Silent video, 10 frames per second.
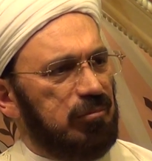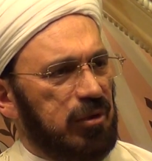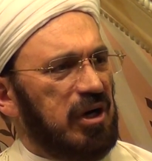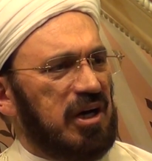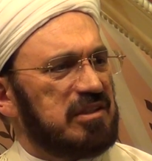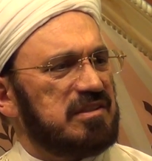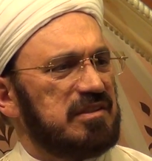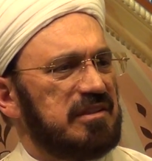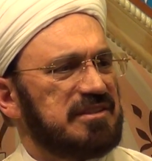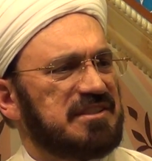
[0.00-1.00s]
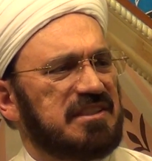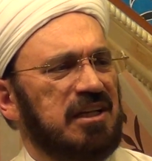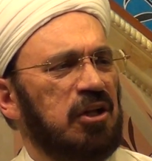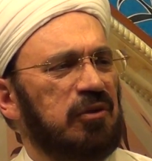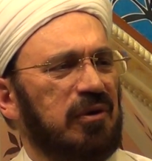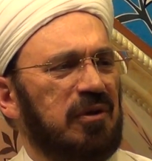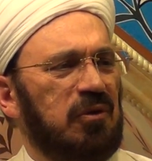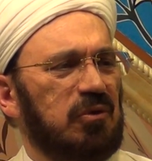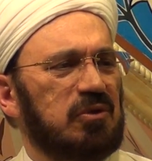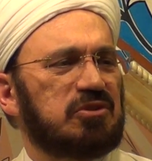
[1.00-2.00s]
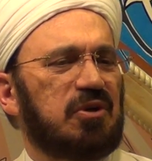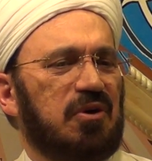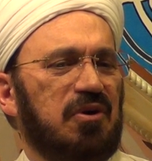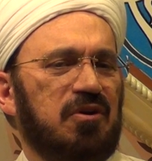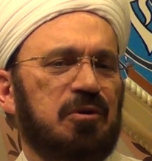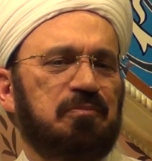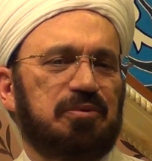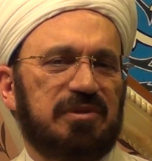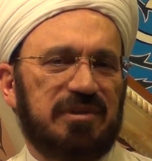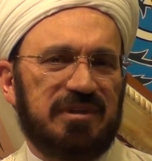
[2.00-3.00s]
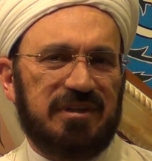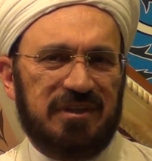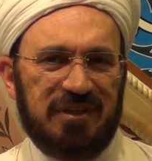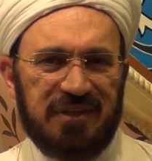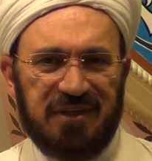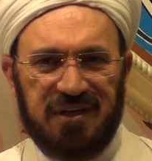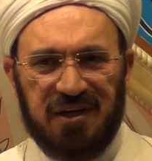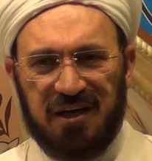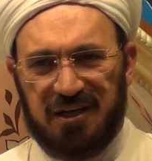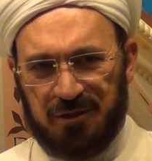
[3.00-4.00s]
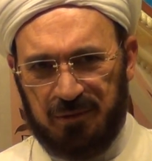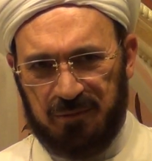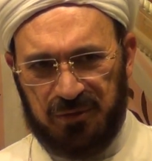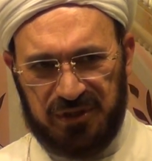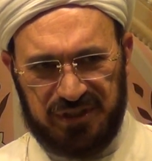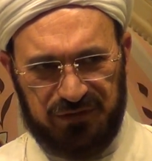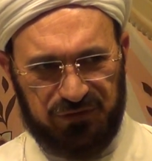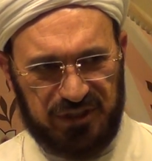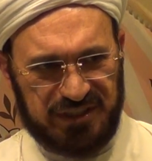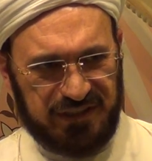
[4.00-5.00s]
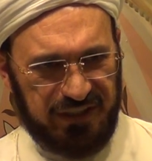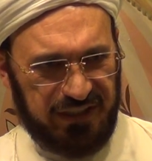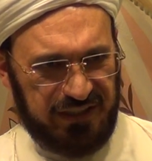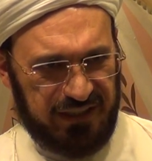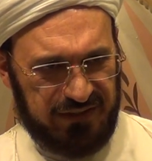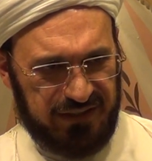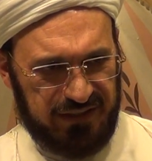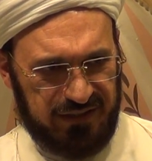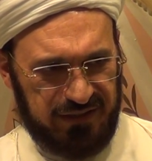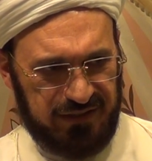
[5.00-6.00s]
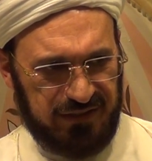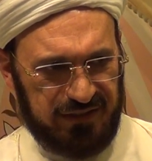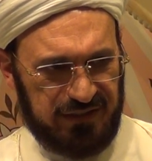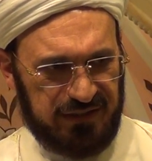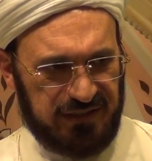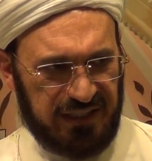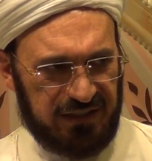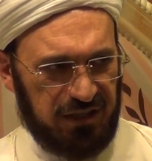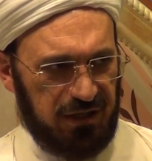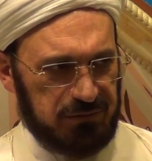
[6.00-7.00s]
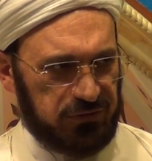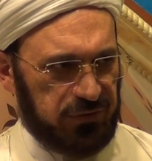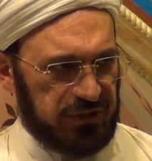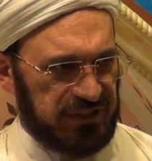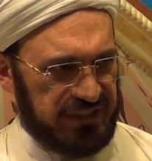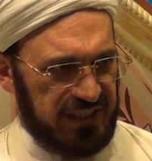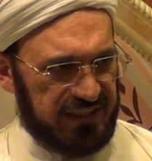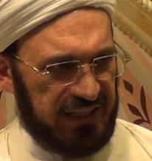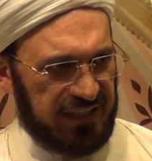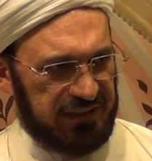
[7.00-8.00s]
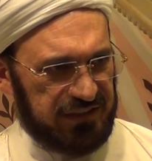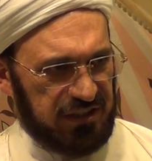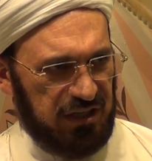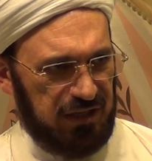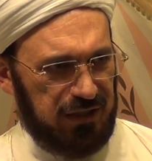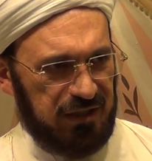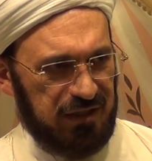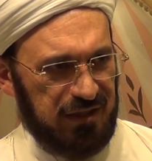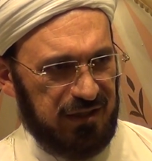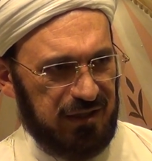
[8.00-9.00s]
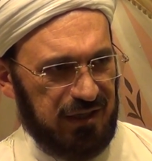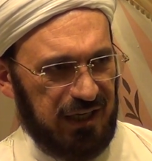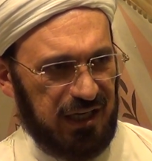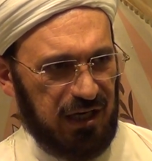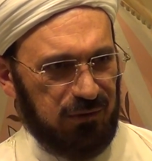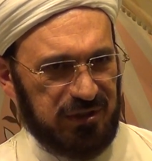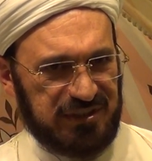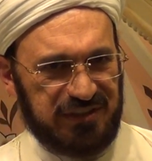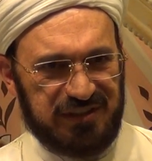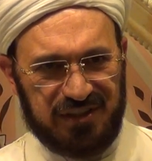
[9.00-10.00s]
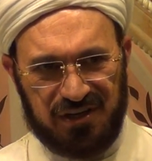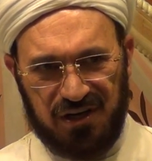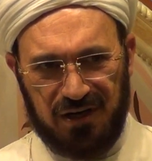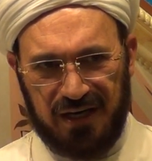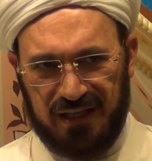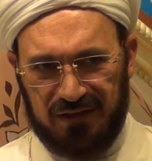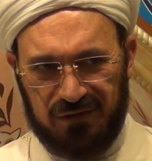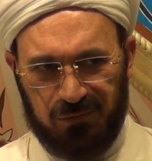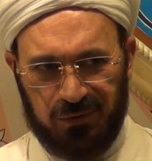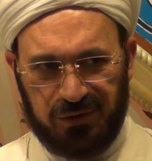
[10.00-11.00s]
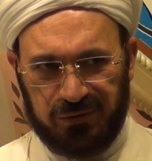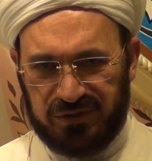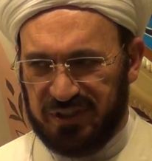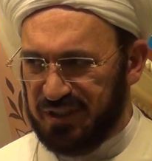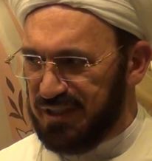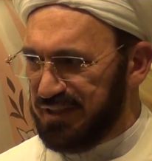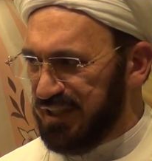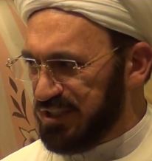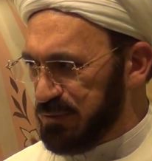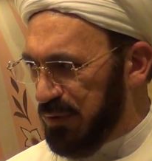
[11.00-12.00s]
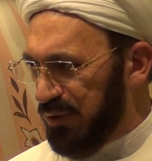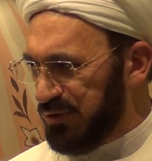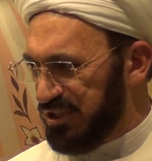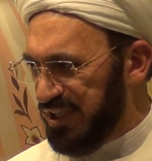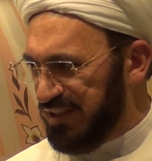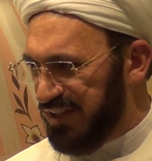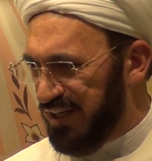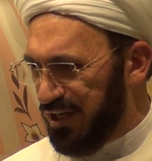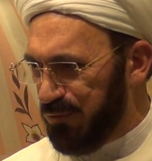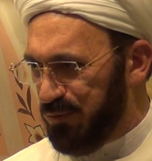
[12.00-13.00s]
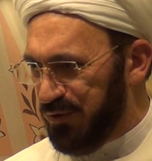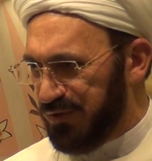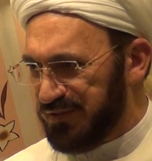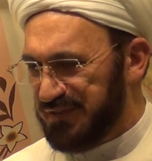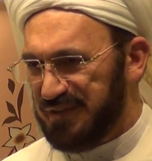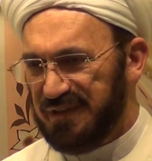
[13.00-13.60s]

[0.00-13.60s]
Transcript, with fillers: But still don't lose your hope. I remember the first day that the Saddam's forces attacked Iran, and I was in Tehran and we could hear the explosion at the airport.